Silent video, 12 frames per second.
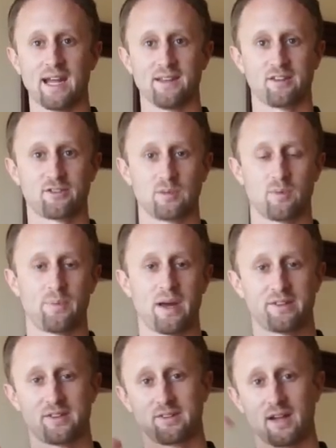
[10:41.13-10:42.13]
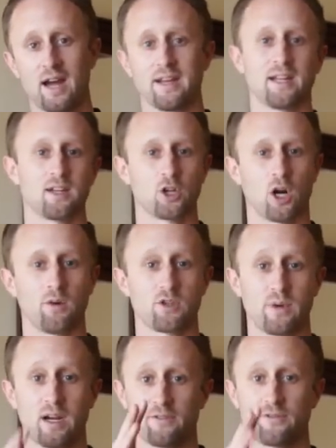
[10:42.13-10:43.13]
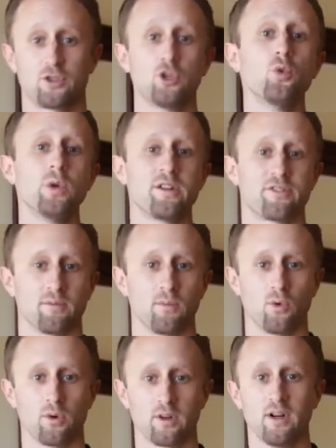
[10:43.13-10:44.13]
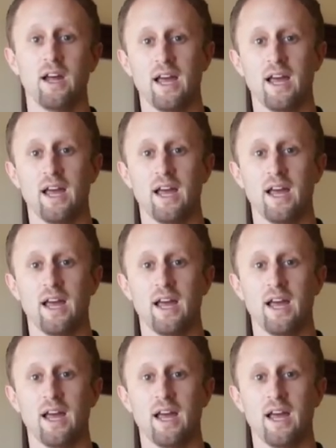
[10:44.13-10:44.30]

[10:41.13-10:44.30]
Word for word: and the strip of pesticide in a garbage bag for 2 weeks or more.